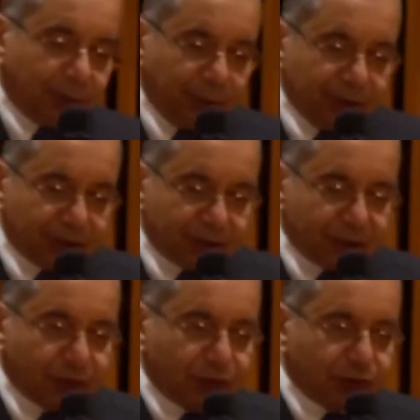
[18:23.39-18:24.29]
the
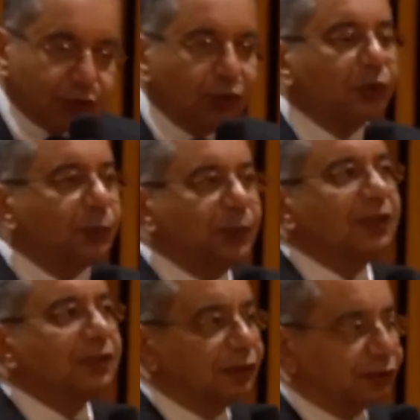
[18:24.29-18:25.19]
patients for a short
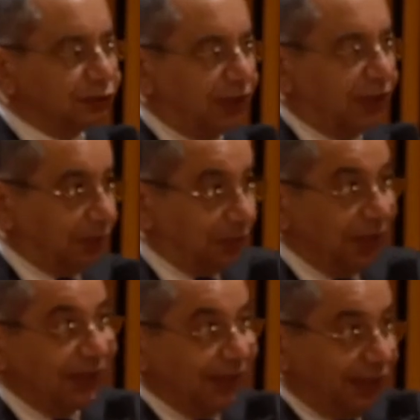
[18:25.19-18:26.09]
period of time,
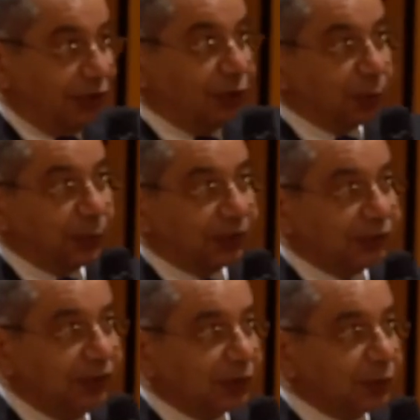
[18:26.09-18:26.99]
and your
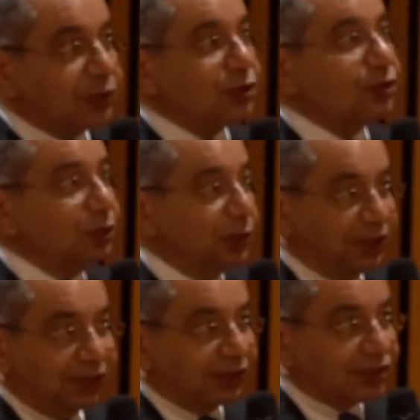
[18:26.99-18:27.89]
period here was 2
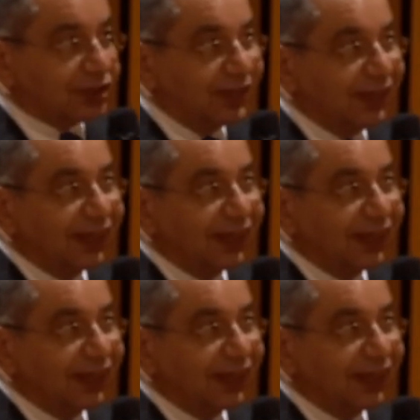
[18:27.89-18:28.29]
years,